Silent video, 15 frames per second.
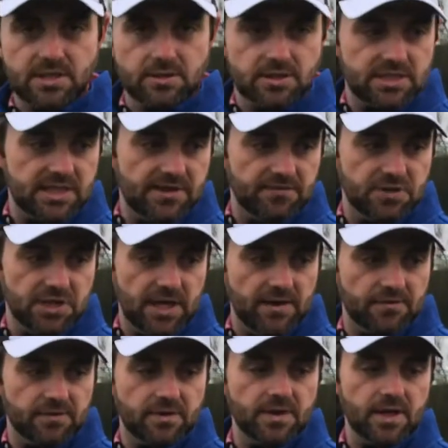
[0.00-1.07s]
a stock stiff
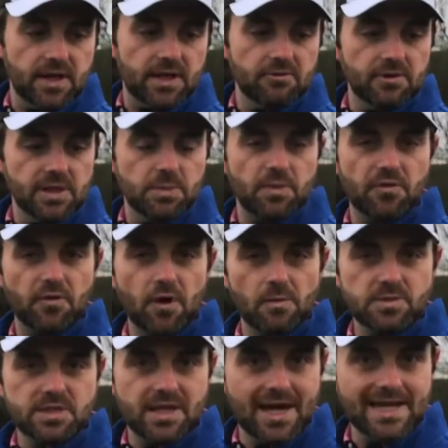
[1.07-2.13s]
shaft. It really
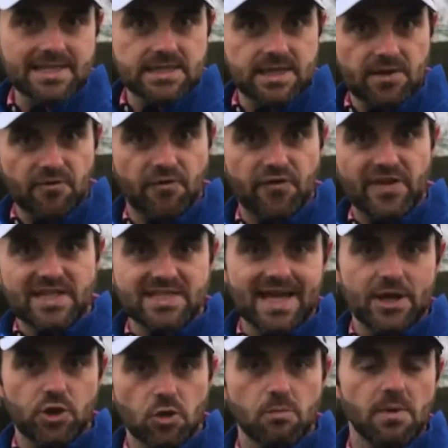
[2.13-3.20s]
performs nicely and fits
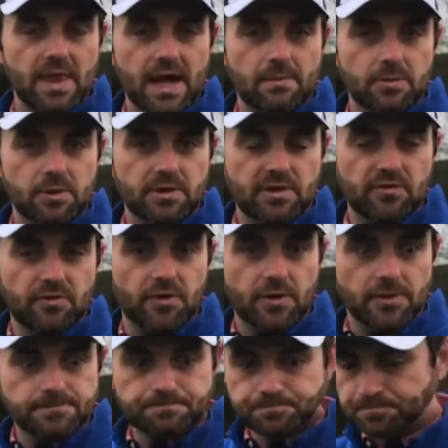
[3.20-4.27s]
that number that I'm looking
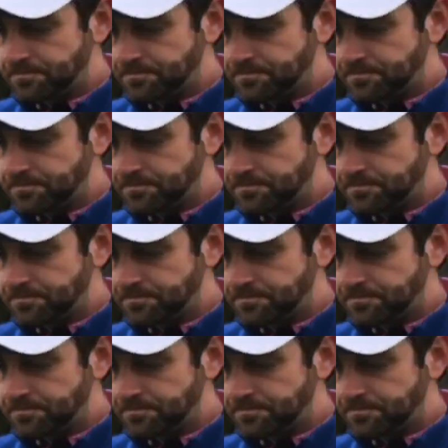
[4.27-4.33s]
for.